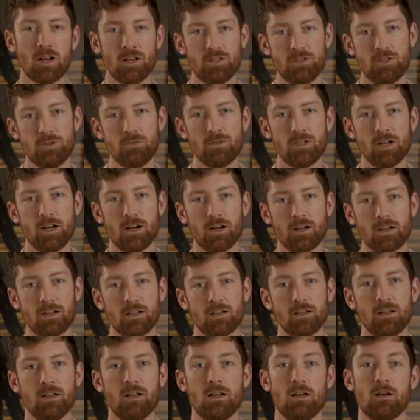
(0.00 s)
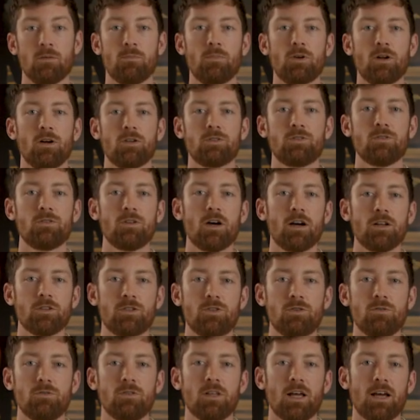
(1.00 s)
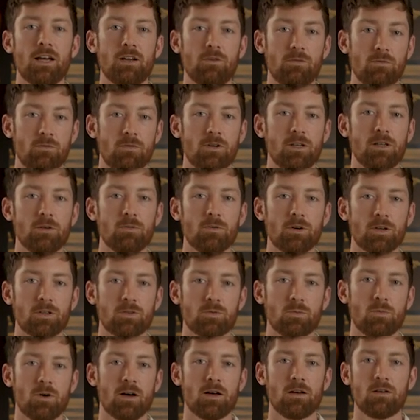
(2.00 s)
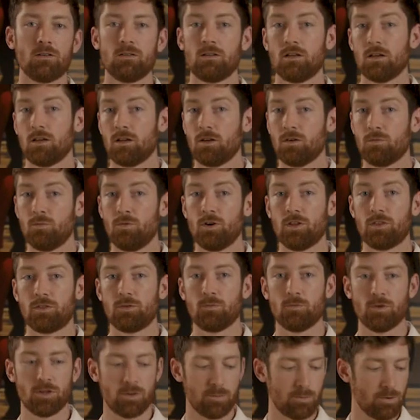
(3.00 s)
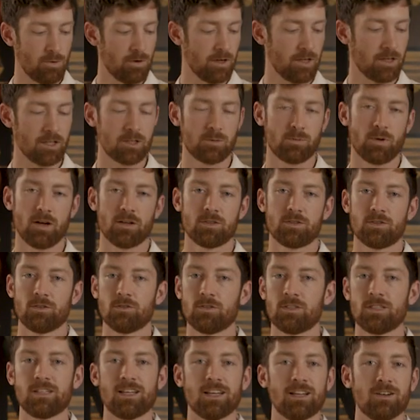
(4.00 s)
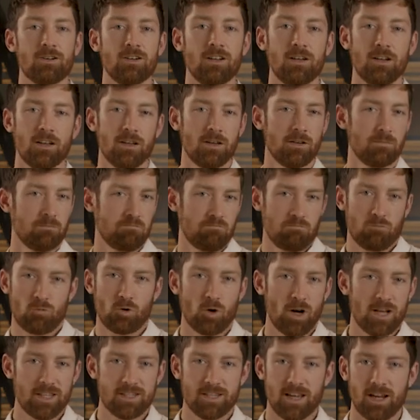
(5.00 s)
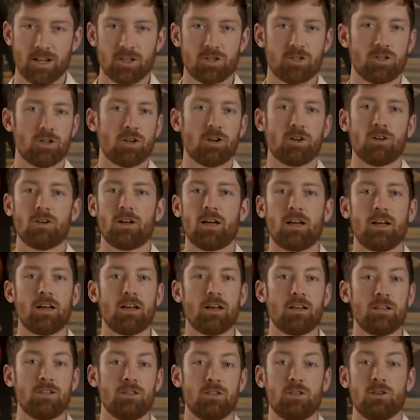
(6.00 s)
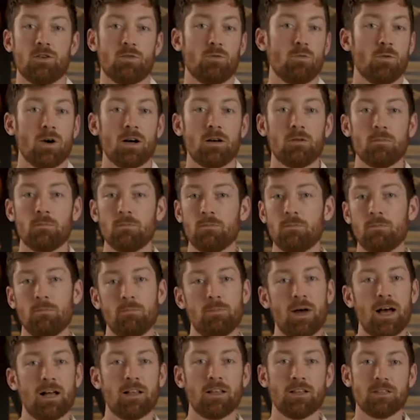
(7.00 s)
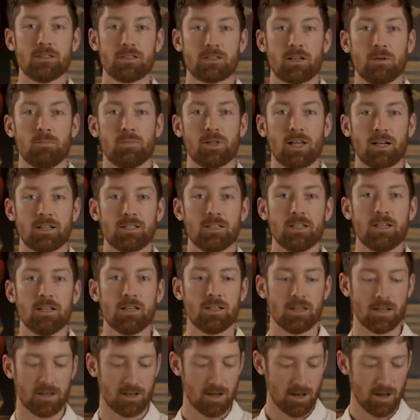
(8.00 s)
not too dark, but also not too light, really works well with, with brewing an espresso to get great texture and you know, well-balanced complexity in the